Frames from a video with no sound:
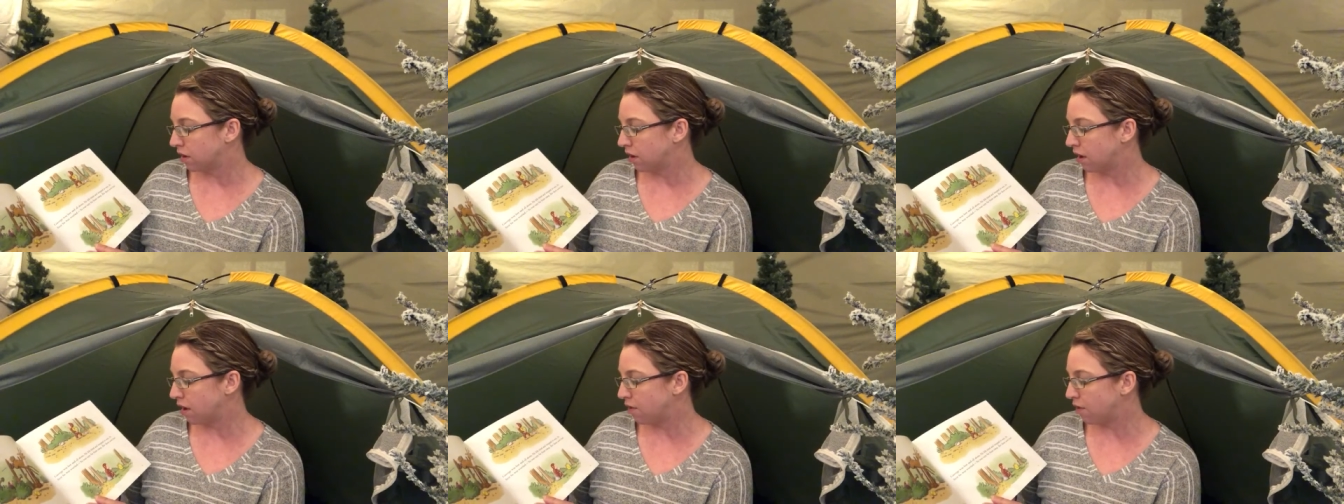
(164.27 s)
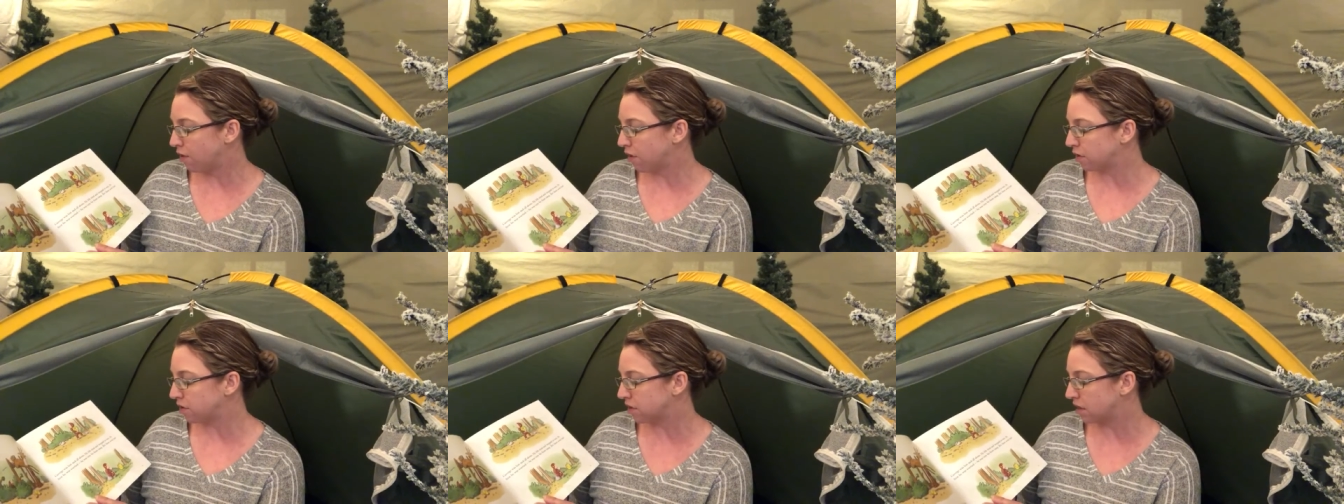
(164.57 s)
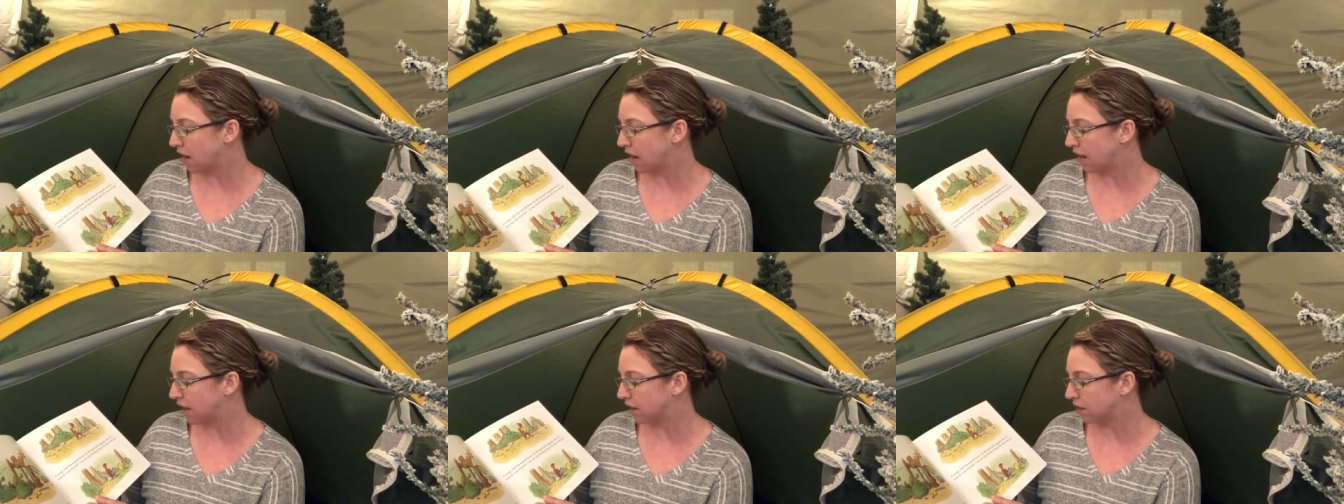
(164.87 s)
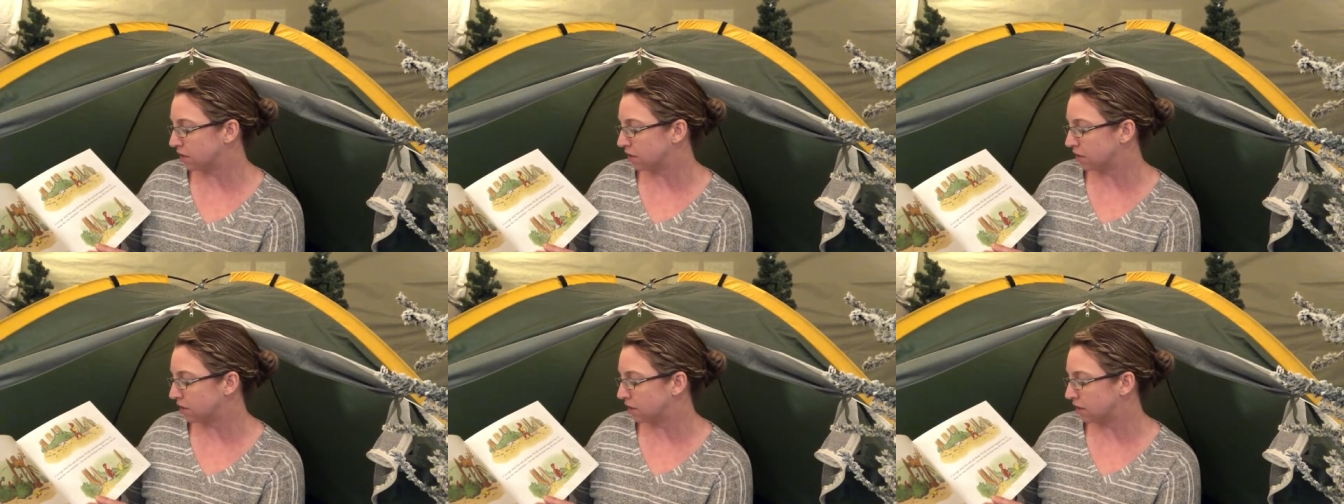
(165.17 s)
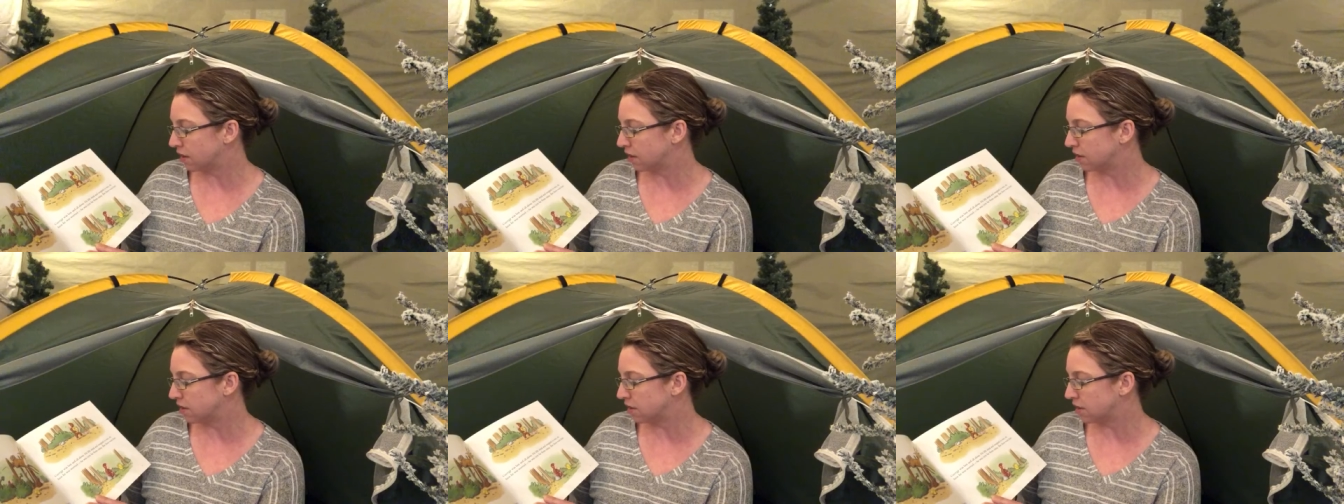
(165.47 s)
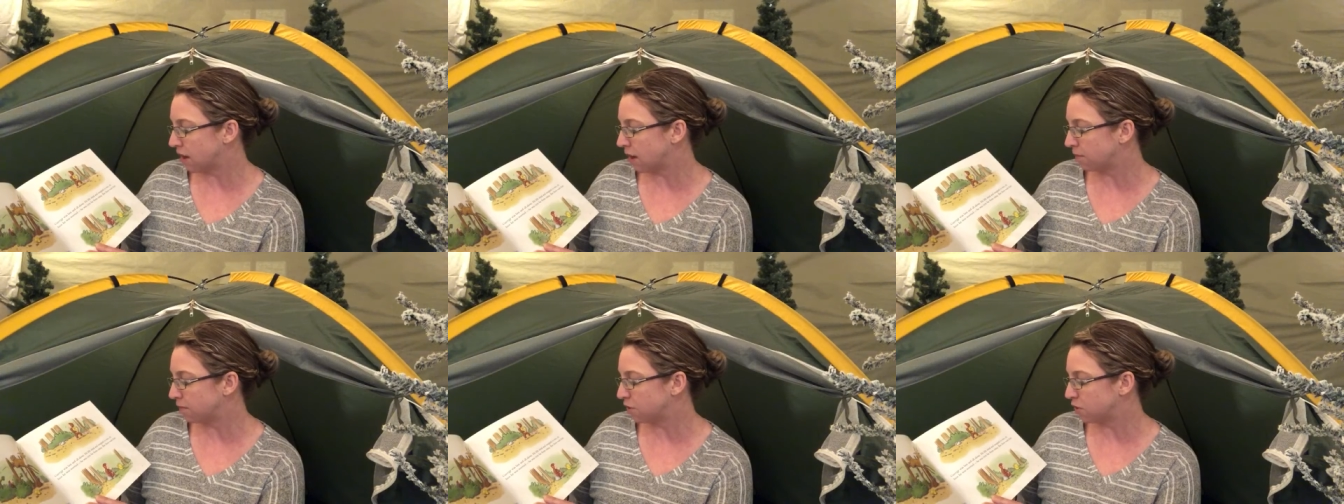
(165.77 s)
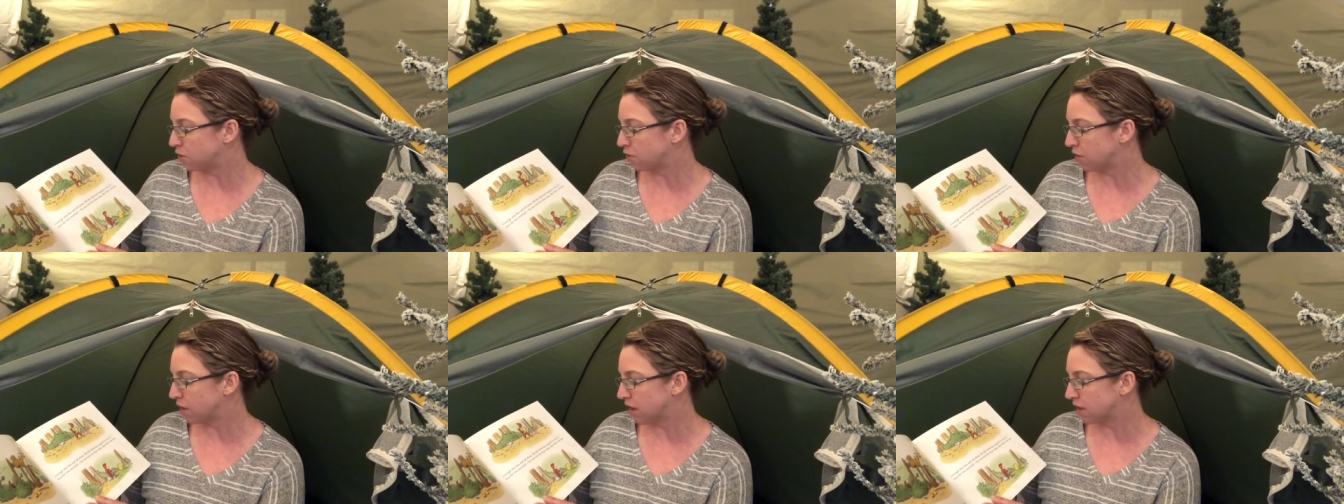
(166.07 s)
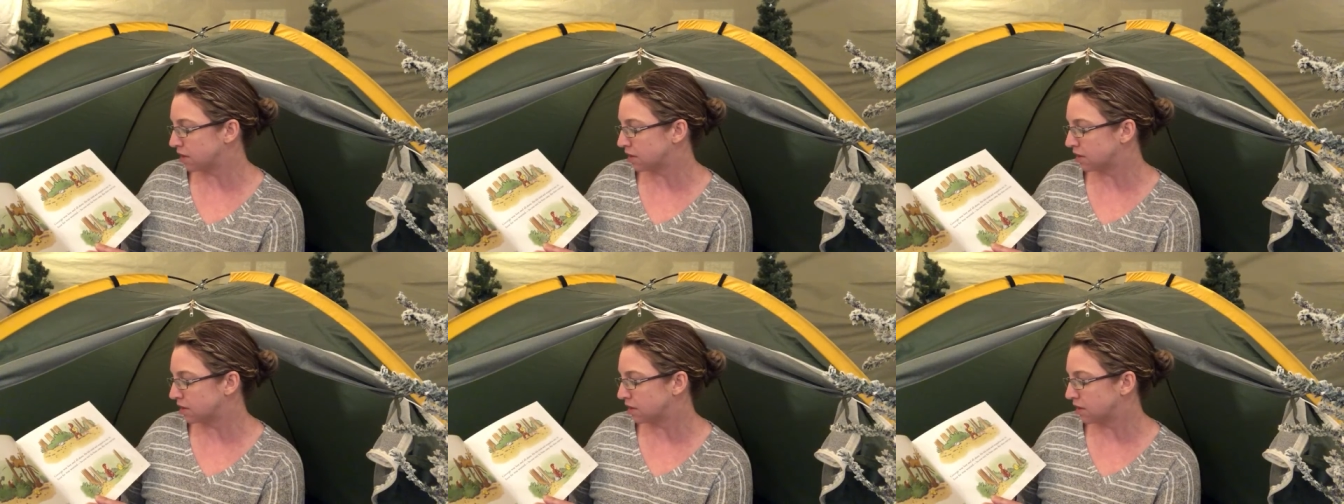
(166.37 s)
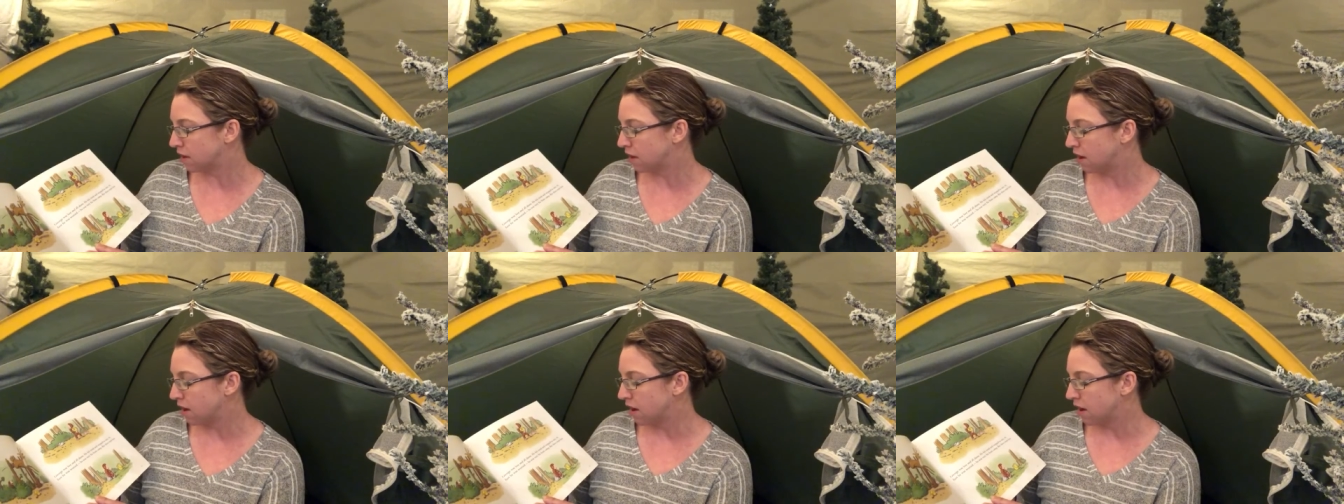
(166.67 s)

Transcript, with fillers: He felt tired and stopped to rest.